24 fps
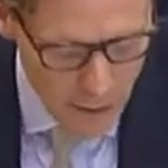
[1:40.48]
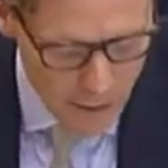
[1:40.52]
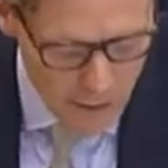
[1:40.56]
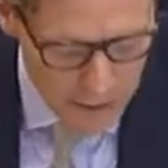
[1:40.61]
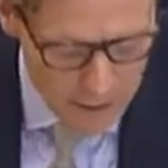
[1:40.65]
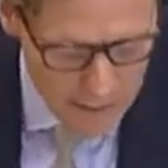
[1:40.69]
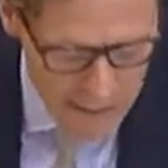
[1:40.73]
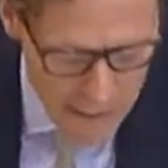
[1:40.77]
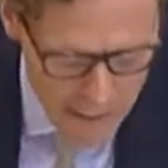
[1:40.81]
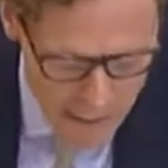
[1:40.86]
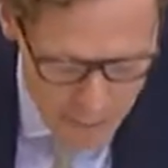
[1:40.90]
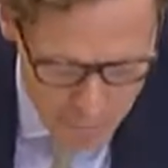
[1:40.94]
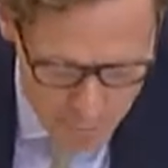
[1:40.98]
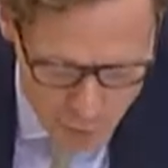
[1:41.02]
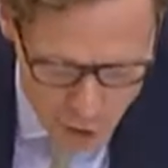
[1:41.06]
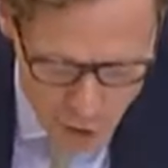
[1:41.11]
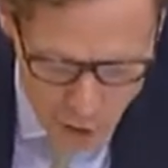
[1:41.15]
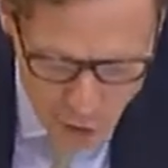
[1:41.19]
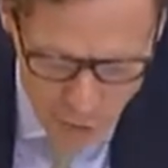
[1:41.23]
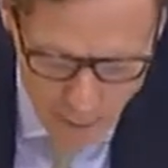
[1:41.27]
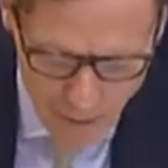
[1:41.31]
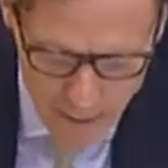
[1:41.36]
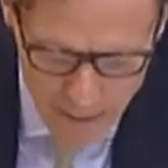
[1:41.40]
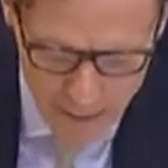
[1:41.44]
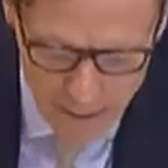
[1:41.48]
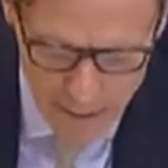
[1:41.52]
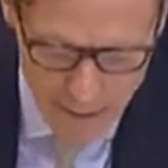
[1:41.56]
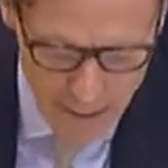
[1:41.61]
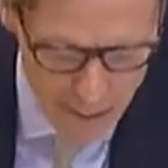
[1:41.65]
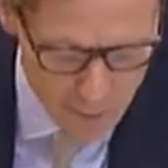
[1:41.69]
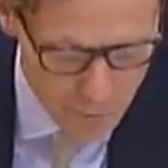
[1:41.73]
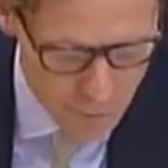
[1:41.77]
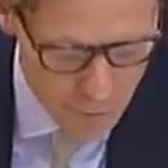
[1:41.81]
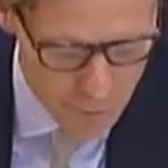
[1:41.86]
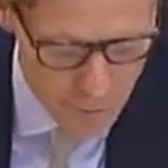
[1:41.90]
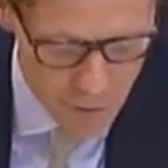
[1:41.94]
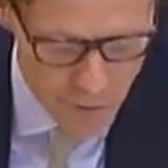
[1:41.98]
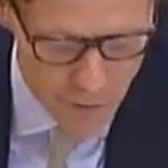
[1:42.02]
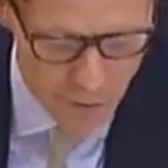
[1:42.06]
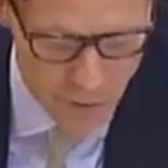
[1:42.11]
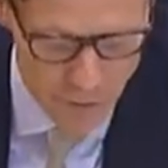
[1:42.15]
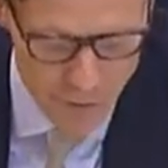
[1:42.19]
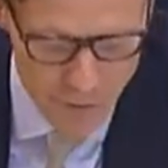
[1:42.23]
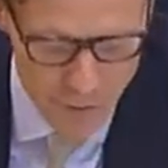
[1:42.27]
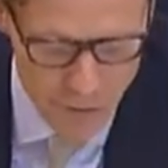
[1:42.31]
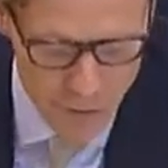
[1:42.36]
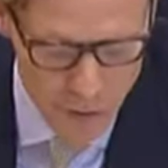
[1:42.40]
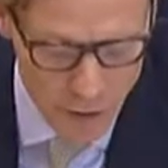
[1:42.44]
capturing
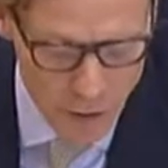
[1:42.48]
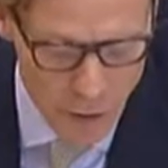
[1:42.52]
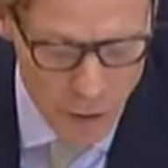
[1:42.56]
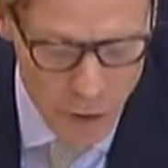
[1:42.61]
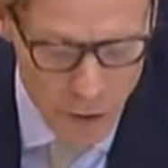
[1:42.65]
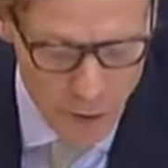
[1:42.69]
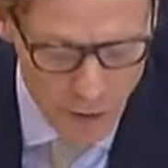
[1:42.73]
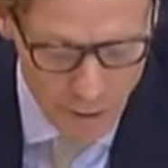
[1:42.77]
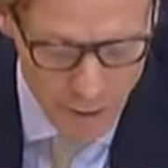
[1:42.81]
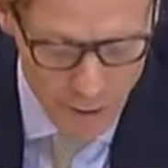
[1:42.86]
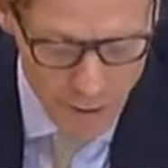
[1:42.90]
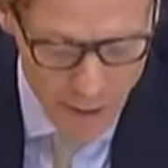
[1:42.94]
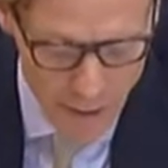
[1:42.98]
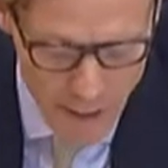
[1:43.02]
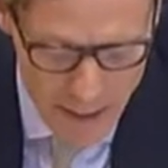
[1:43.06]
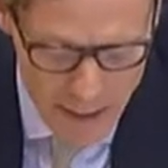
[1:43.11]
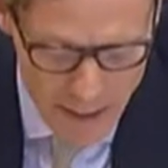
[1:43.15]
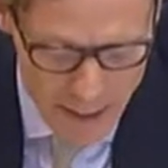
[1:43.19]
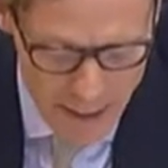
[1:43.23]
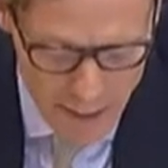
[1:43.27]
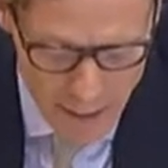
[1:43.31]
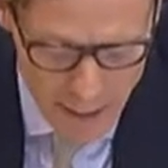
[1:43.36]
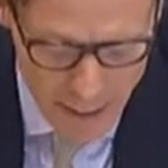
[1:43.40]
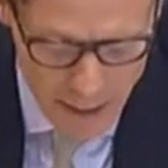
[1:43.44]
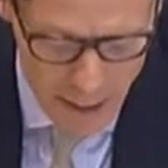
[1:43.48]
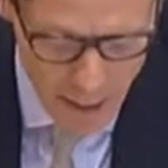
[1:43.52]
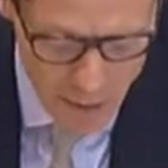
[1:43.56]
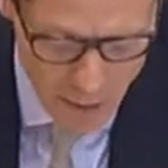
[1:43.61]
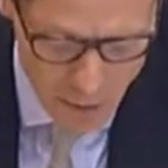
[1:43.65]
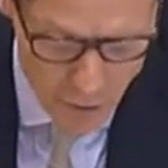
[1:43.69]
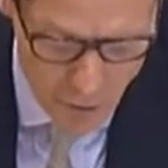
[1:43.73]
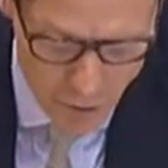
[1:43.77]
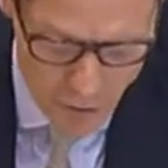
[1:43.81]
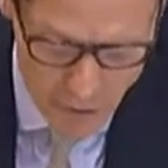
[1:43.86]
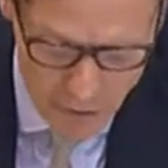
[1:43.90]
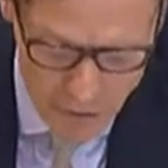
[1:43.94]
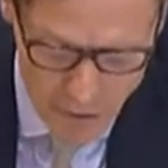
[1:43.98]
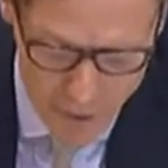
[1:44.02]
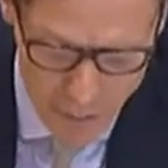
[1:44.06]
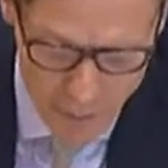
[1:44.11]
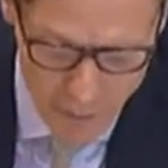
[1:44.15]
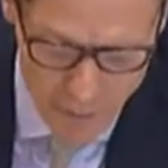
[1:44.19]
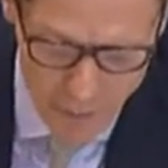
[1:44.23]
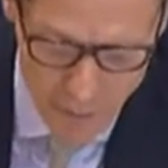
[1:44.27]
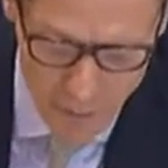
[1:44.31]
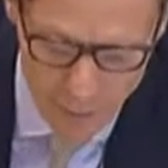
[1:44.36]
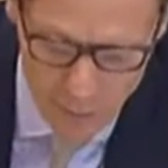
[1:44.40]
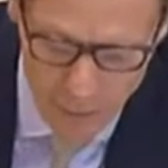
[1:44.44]
governments, colonising countries, and
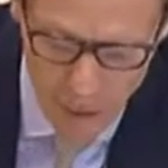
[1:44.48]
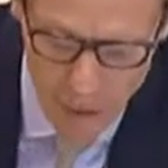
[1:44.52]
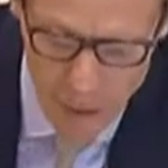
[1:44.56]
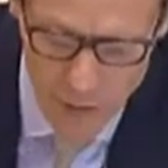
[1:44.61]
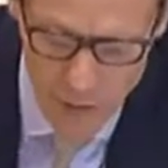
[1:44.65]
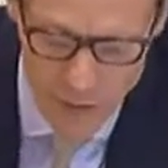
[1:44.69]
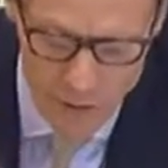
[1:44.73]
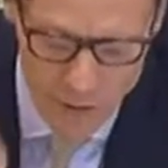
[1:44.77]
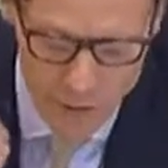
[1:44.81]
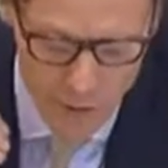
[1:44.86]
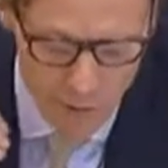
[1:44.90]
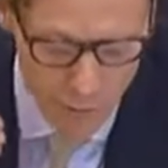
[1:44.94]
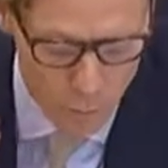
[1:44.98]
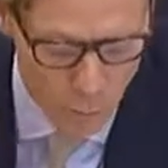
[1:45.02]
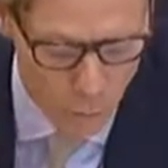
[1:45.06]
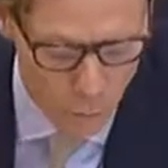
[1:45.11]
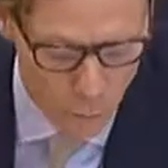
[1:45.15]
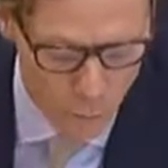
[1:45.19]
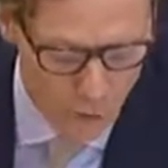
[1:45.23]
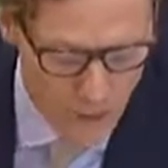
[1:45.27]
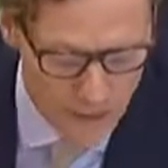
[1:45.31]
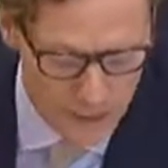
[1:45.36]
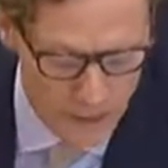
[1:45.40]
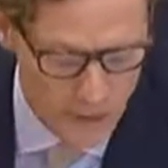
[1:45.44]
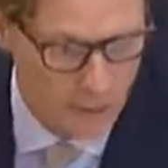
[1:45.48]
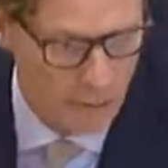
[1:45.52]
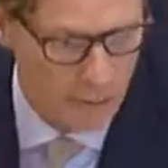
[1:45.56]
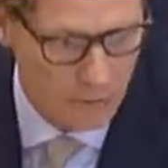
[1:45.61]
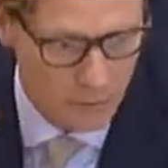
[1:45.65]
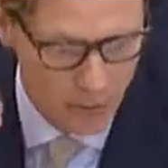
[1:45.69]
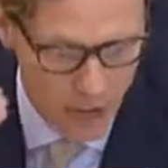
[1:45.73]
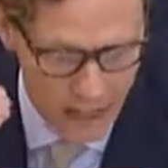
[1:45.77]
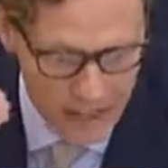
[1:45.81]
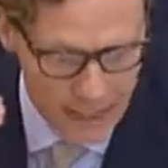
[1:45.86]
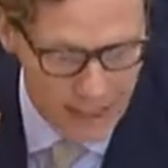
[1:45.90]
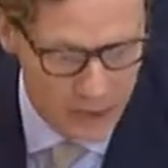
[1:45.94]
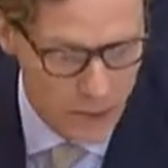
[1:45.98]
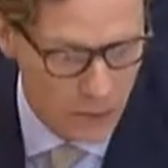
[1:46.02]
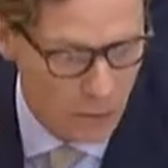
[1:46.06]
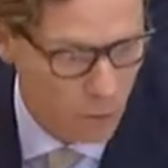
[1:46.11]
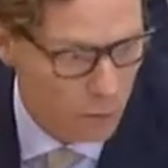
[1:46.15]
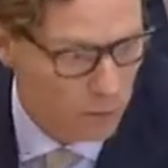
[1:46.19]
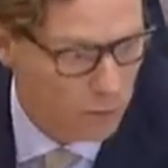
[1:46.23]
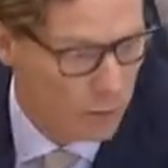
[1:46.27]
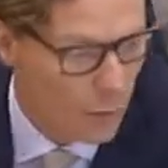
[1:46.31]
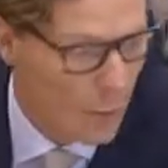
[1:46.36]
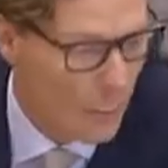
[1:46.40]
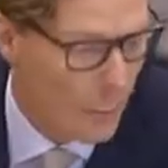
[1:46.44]
being part of some
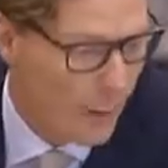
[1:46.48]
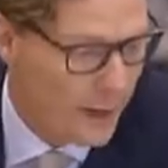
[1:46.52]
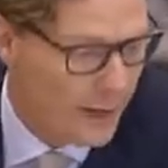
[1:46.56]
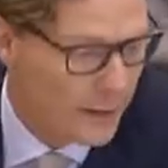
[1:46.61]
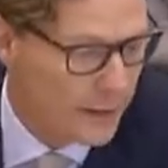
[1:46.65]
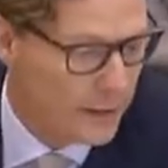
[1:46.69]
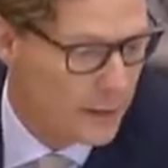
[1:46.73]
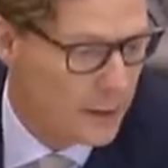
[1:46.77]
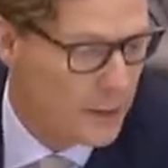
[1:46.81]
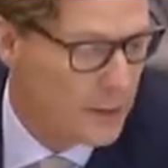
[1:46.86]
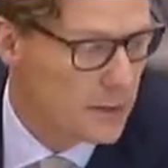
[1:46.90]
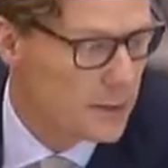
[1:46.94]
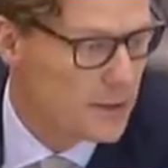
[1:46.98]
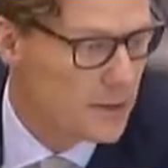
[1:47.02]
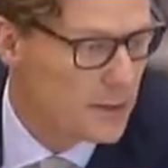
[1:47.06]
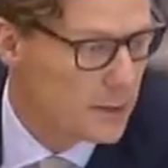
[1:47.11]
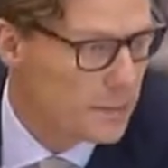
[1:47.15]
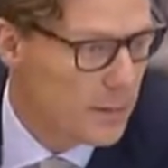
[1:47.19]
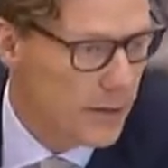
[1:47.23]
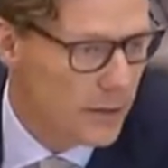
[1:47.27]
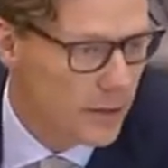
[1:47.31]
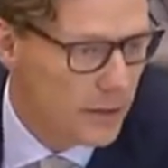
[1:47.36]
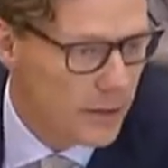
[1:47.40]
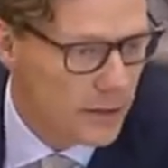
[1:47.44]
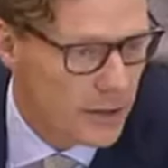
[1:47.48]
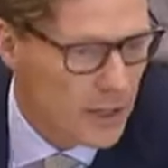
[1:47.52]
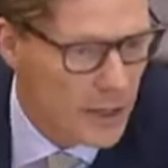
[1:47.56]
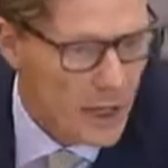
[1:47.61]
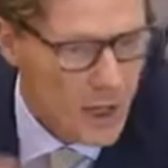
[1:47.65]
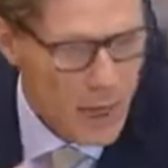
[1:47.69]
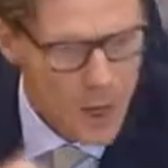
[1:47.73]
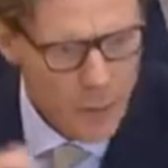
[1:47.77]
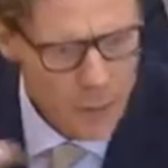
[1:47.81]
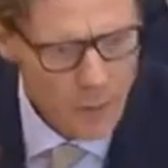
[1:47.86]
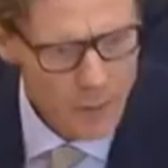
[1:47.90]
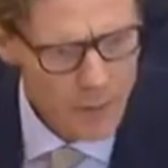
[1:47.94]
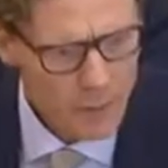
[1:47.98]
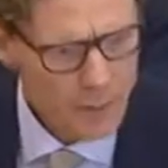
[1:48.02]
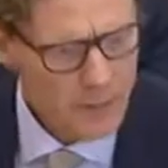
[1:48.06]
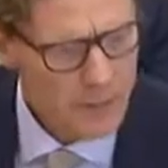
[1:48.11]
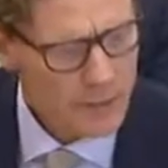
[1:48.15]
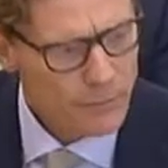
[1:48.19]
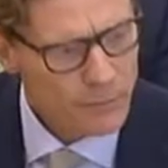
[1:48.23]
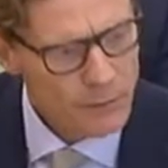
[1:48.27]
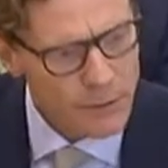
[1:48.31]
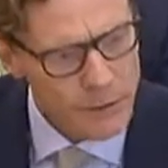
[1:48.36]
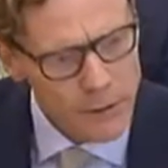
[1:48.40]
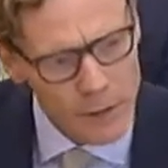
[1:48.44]
right-wing conspiracy. What happens
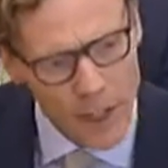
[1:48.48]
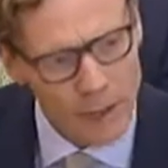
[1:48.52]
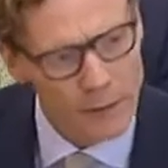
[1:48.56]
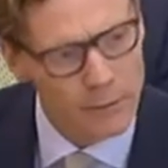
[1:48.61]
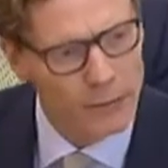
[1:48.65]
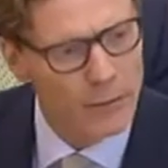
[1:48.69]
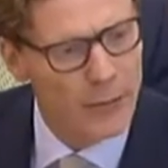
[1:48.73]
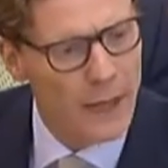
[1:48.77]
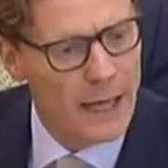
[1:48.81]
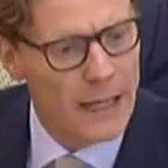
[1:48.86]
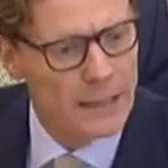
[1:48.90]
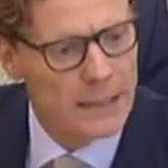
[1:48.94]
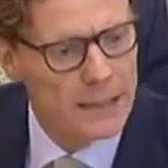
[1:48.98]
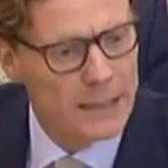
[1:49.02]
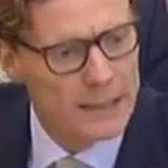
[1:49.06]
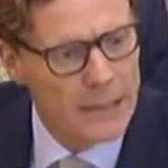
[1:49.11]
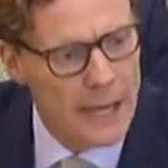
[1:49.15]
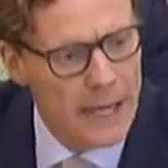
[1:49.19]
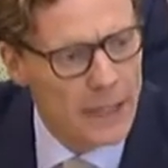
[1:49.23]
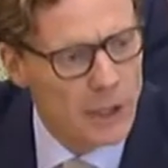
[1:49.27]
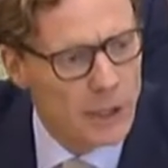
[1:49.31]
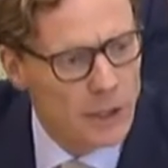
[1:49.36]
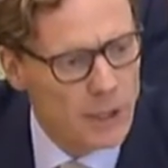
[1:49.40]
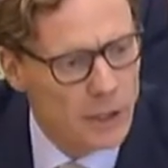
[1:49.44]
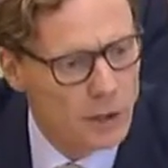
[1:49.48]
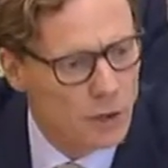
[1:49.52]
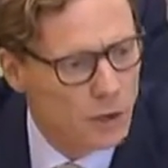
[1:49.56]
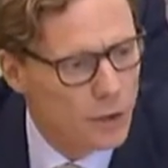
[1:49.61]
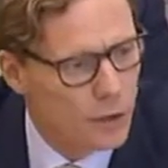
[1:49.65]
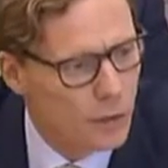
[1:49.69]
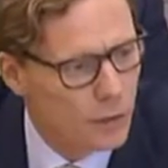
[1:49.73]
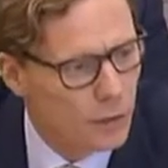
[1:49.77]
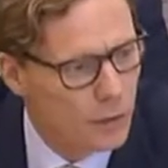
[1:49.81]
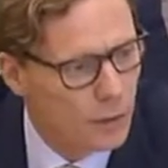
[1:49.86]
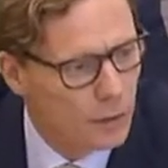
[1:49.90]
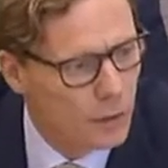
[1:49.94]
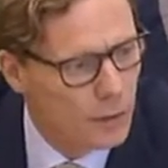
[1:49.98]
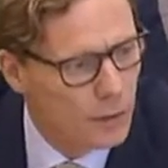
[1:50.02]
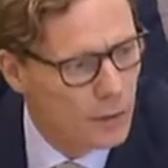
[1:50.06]
if none of that is actually true?